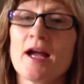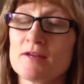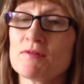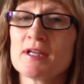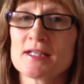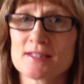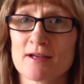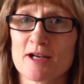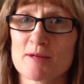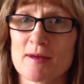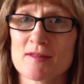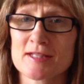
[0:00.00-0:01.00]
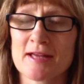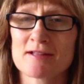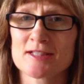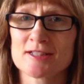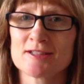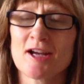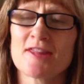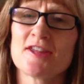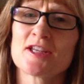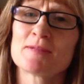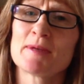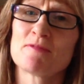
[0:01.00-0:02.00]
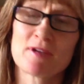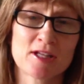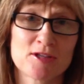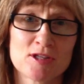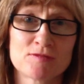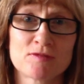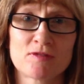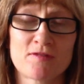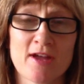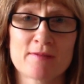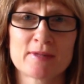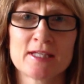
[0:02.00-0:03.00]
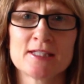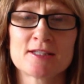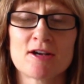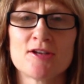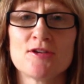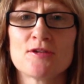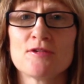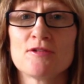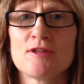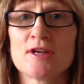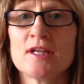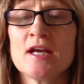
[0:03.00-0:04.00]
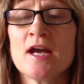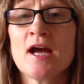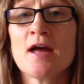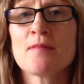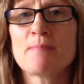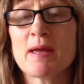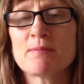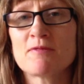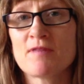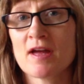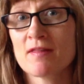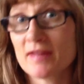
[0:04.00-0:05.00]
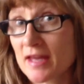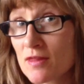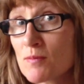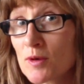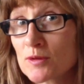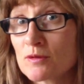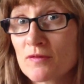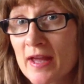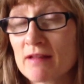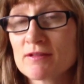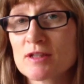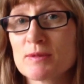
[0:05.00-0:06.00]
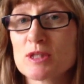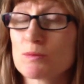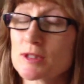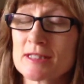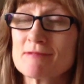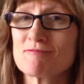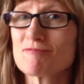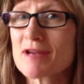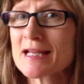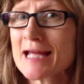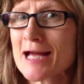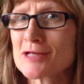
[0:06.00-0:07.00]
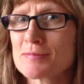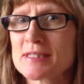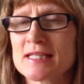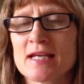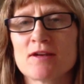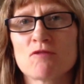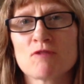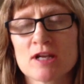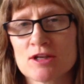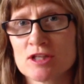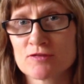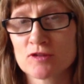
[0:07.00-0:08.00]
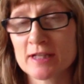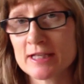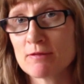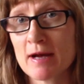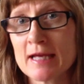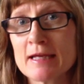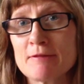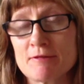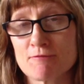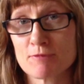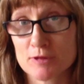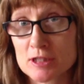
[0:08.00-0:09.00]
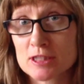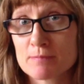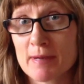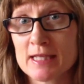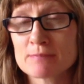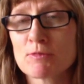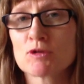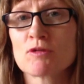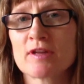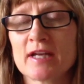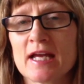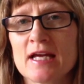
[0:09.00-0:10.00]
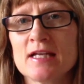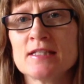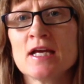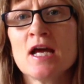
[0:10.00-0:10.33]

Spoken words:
I'm really excited about this calendar. I think it'll be really useful for families. I know that people found the other model of calendar, which wasn't really 100% really useful anyway. It was just the base model that it had.